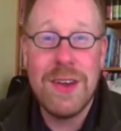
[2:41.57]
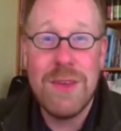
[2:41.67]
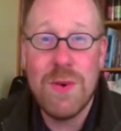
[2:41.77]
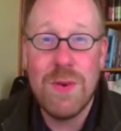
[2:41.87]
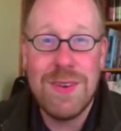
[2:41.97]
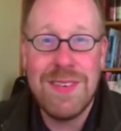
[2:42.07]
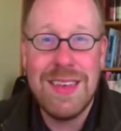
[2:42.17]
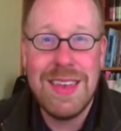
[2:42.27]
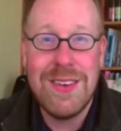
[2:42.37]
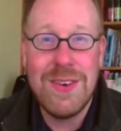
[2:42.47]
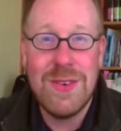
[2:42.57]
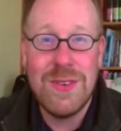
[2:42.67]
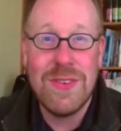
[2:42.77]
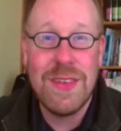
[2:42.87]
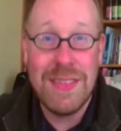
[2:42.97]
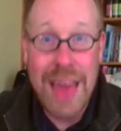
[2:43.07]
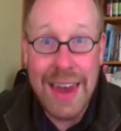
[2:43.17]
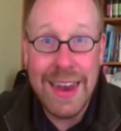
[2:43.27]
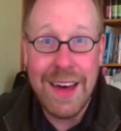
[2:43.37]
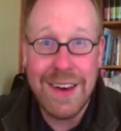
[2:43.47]
Looking forward to seeing you
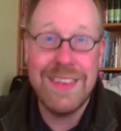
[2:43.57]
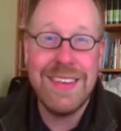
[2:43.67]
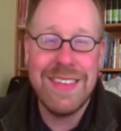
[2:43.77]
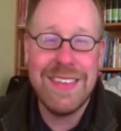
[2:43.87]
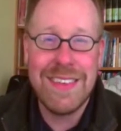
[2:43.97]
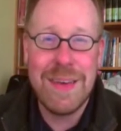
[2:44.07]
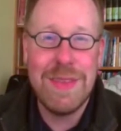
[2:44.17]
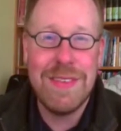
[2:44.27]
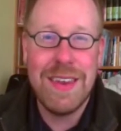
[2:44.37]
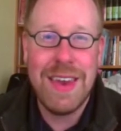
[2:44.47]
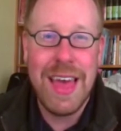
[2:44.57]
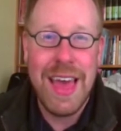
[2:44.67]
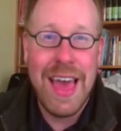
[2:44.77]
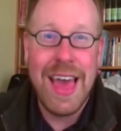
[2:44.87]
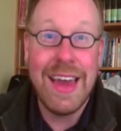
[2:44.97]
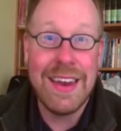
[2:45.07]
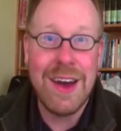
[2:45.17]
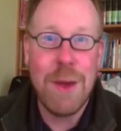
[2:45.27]
then on this coming Sunday, and God